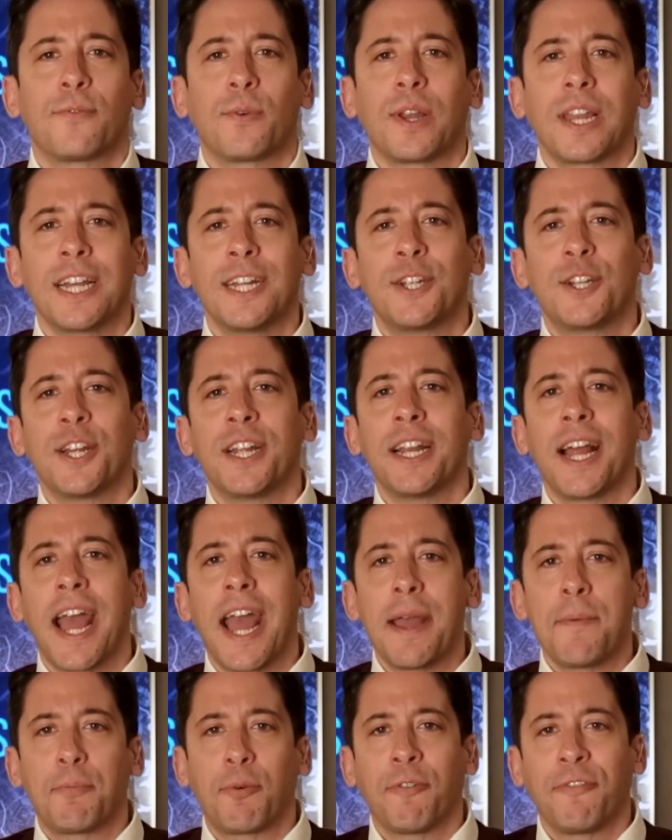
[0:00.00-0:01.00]
of religion,
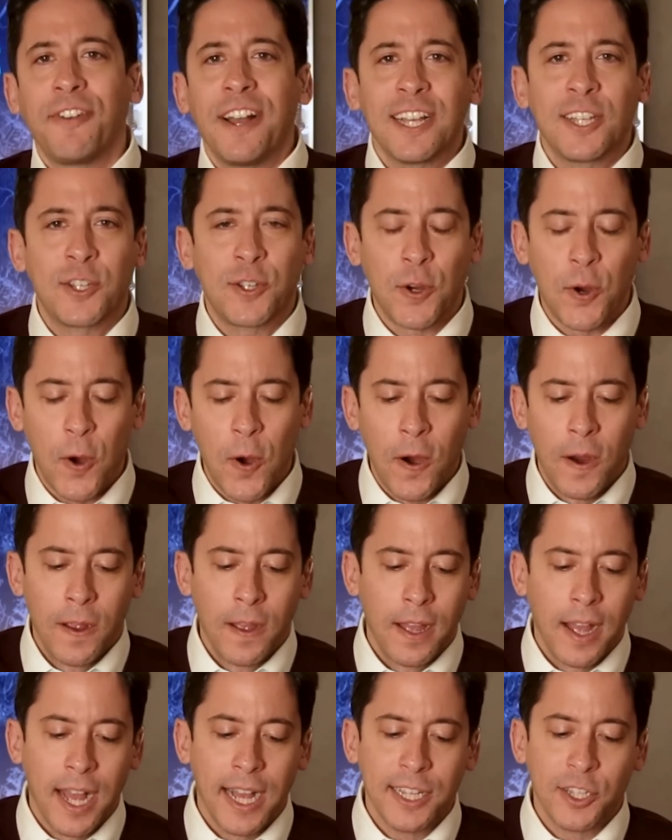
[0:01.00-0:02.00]
a
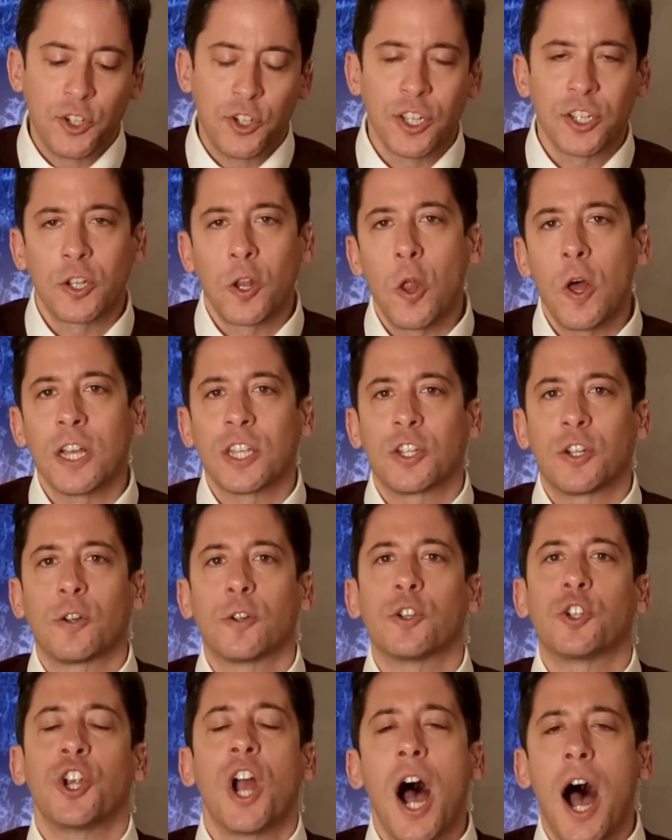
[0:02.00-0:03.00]
professor has just lost
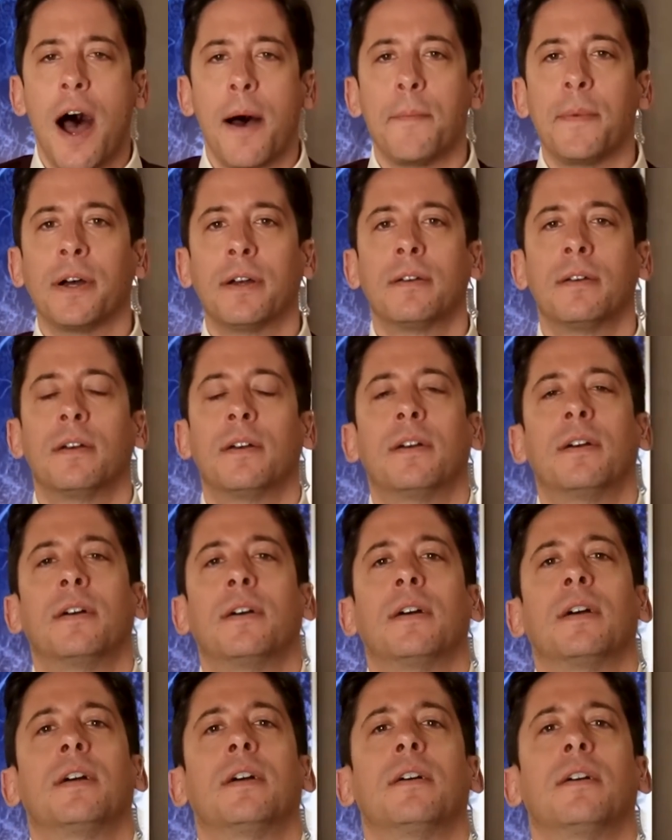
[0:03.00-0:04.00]
her job
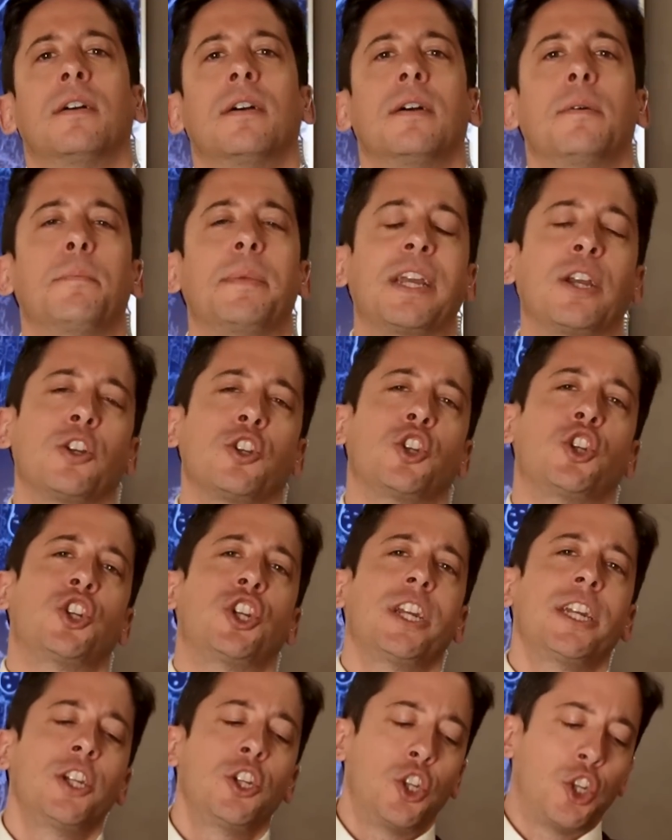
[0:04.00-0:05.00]
because
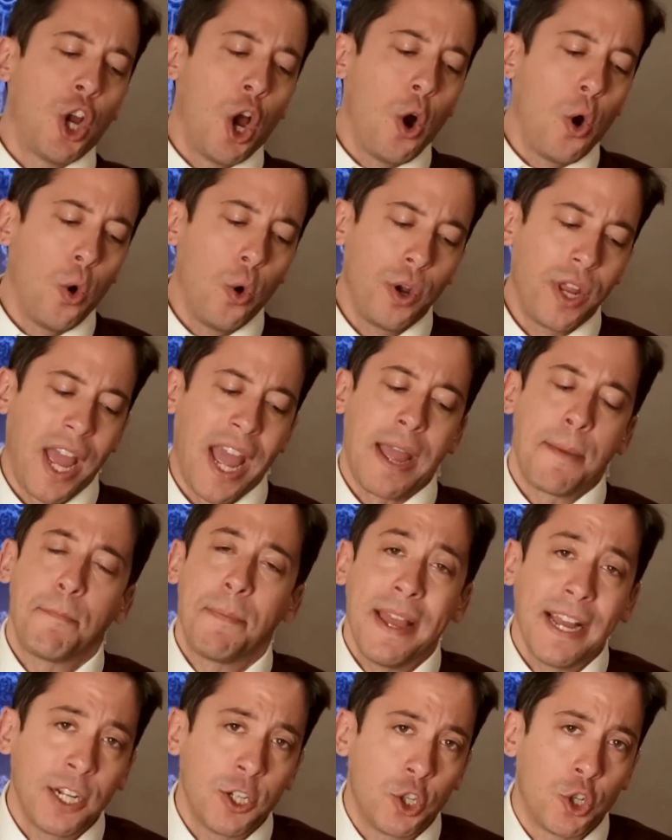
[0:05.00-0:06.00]
she showed a
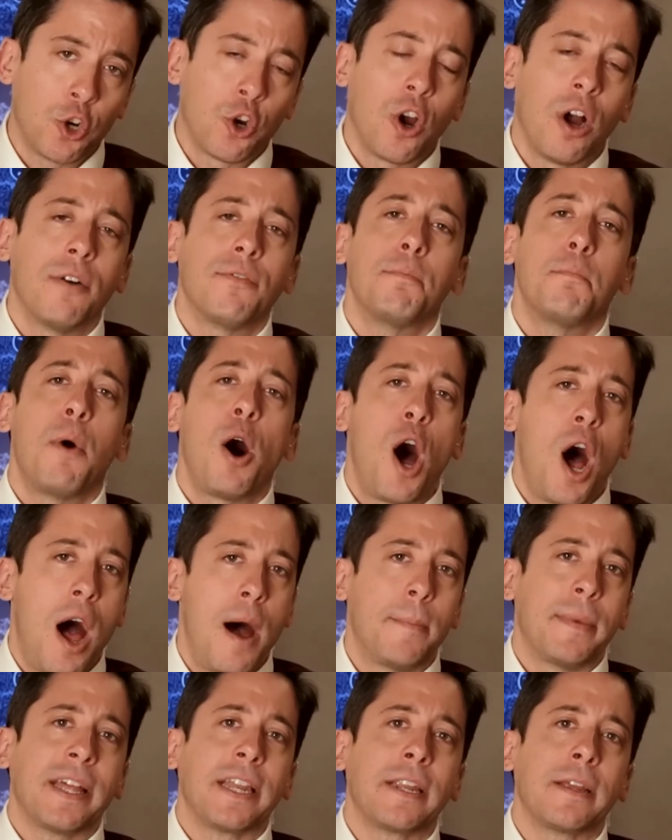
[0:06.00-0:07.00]
picture of
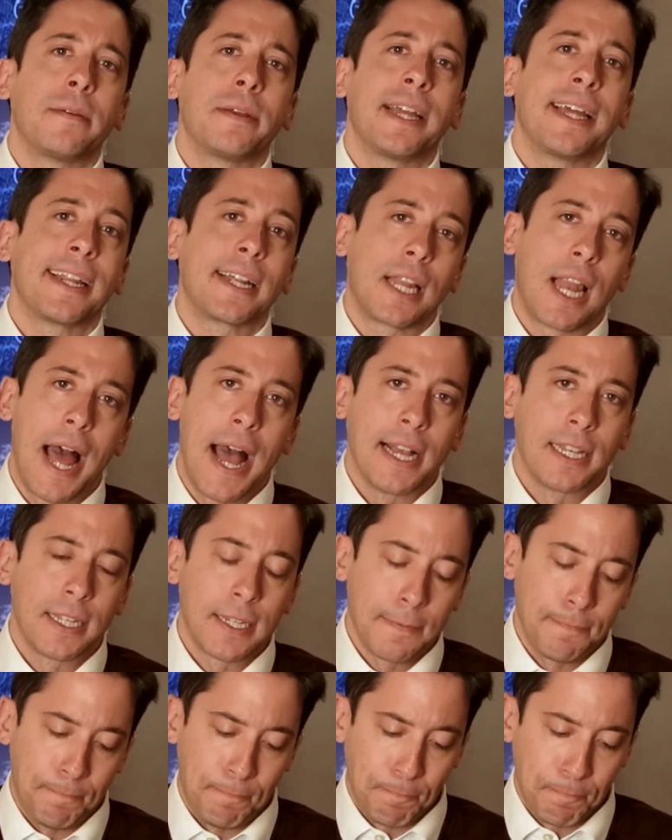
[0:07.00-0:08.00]
Muhammad in
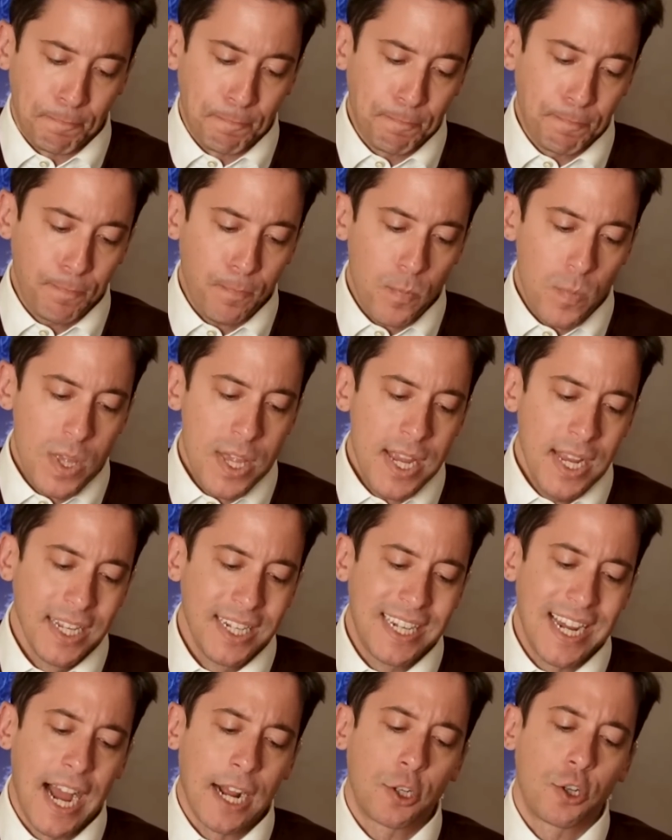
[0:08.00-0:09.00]
class.
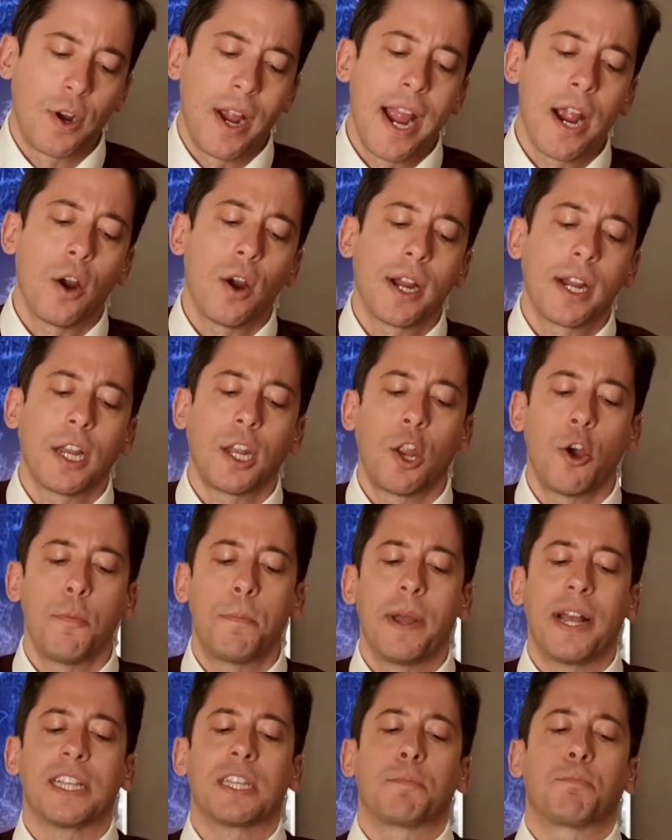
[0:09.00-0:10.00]
Dr. Erica
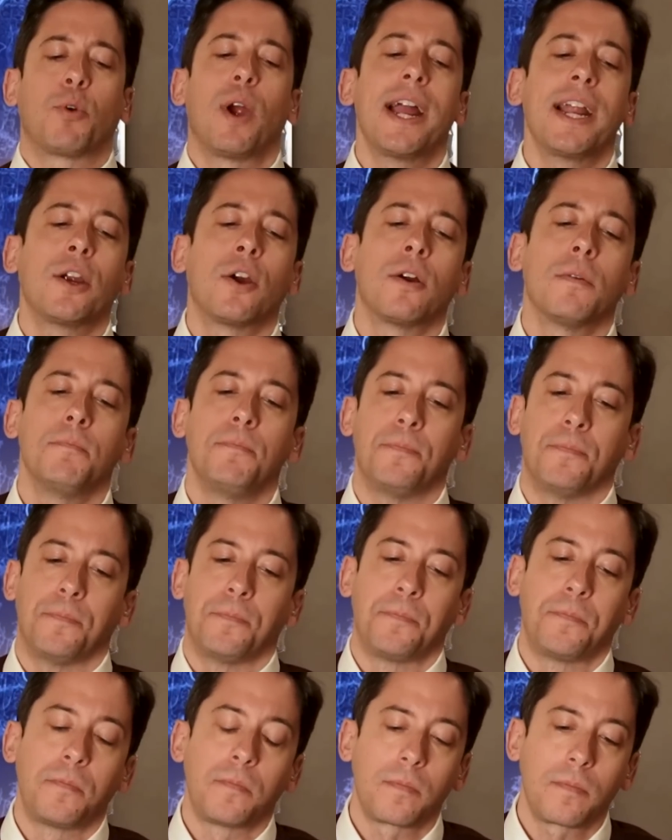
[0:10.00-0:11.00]
Lopez Prater
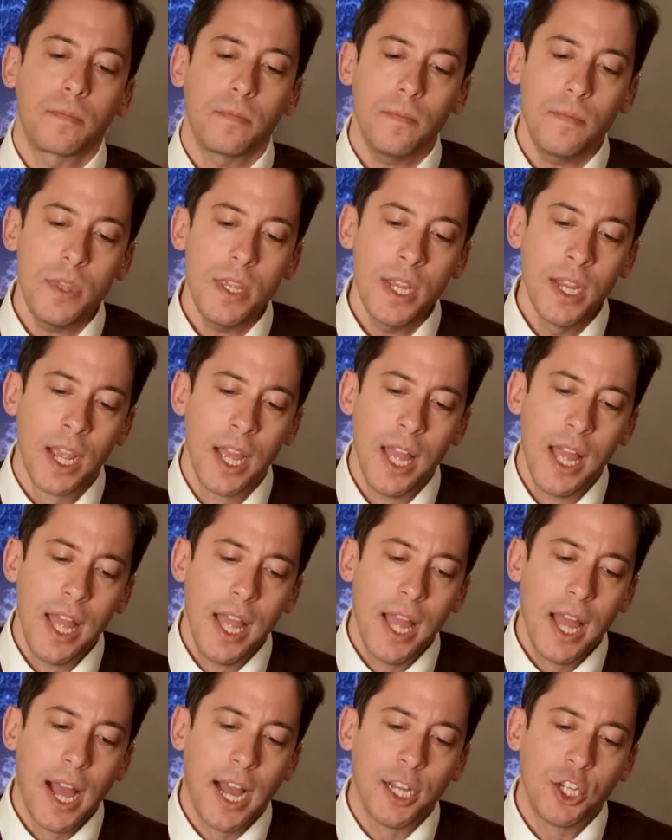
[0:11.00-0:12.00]

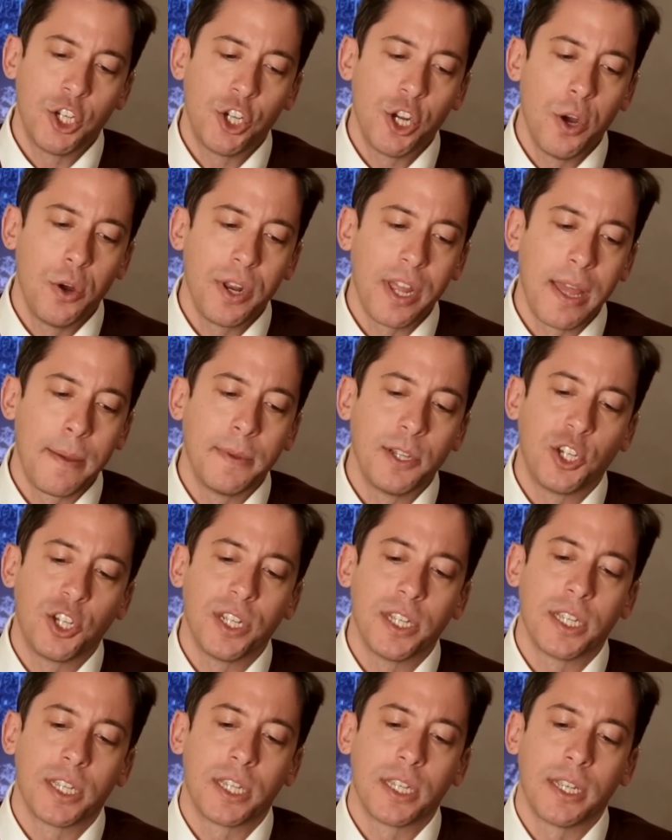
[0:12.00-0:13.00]
uh, showed
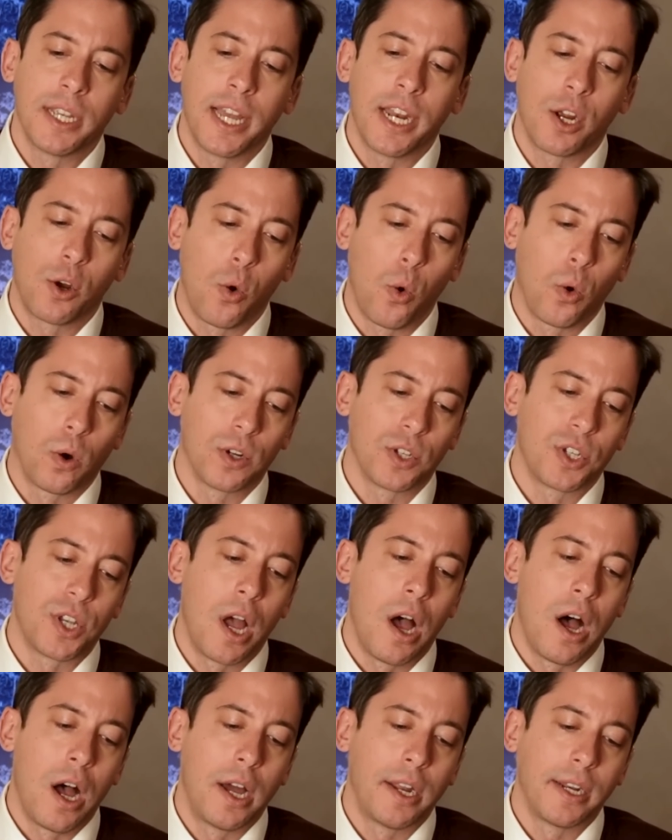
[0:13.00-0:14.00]
images in a course
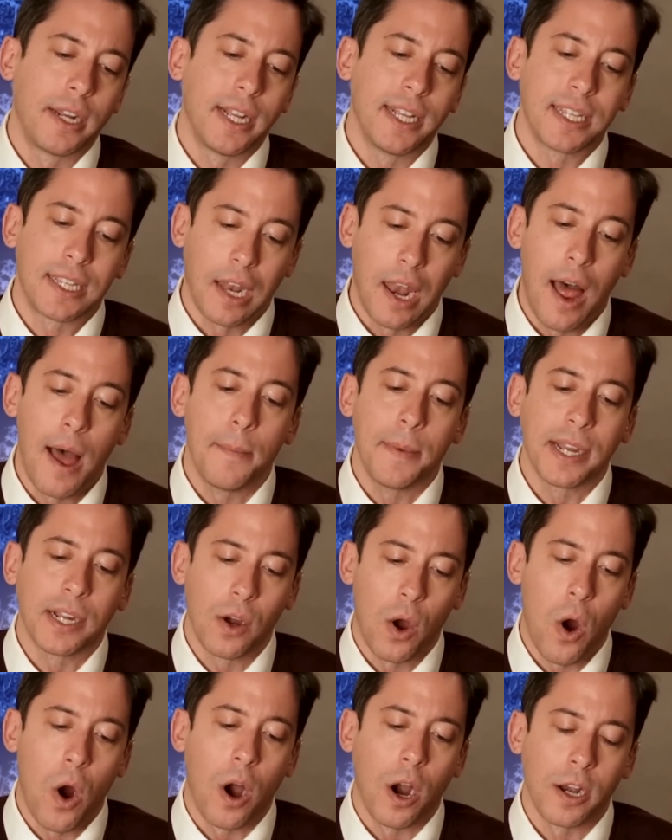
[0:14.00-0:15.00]
on
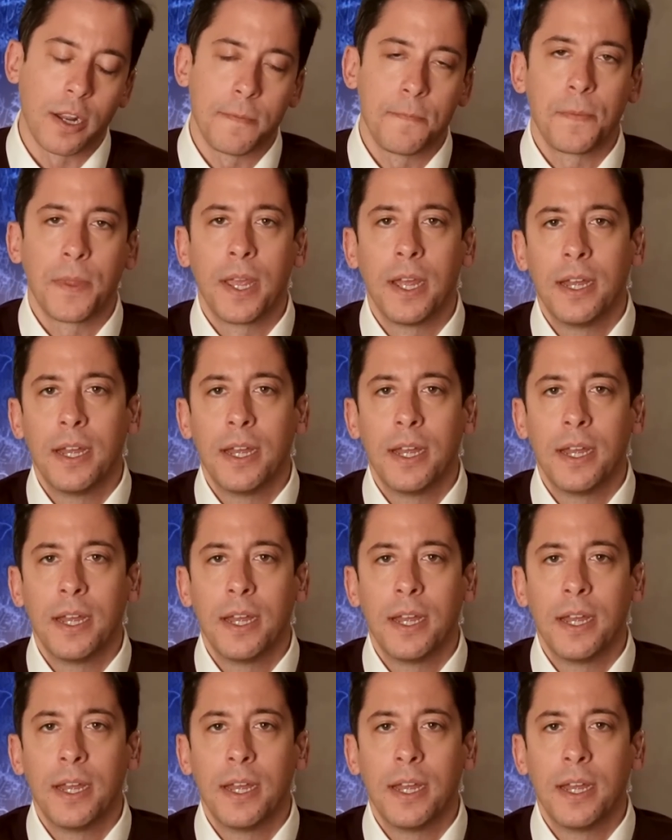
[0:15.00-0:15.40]
Islamic art.